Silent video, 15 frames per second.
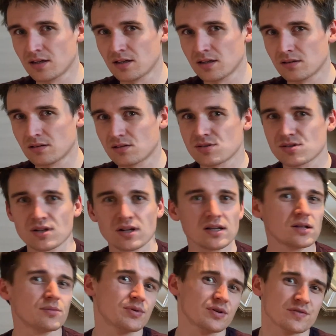there's a little
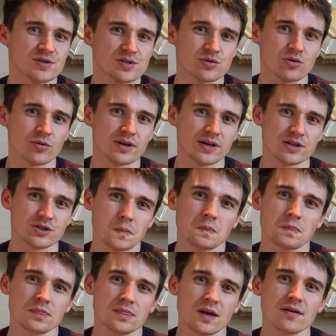bit of a story issue.
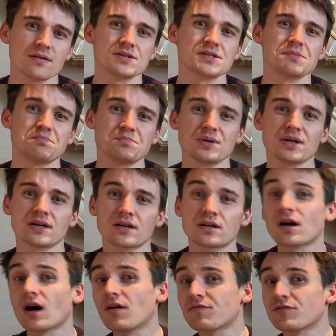There is a big
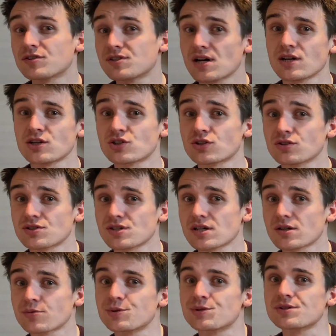confrontational
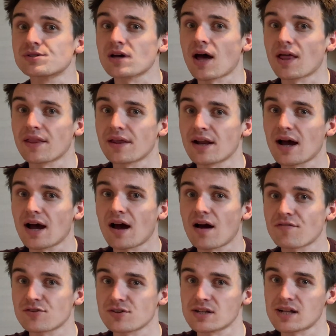sequence, and then
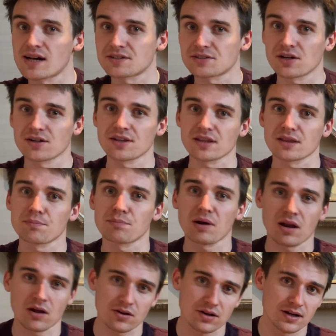after that, I think the
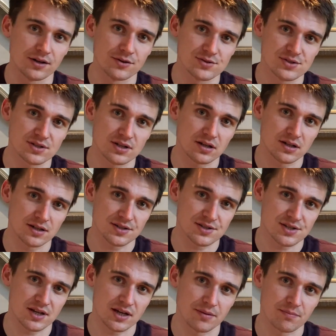plot loses a lot of
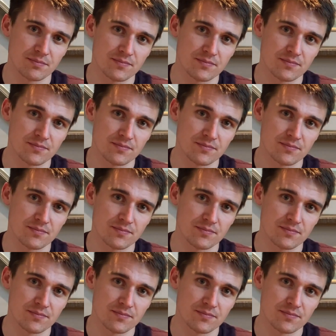steam.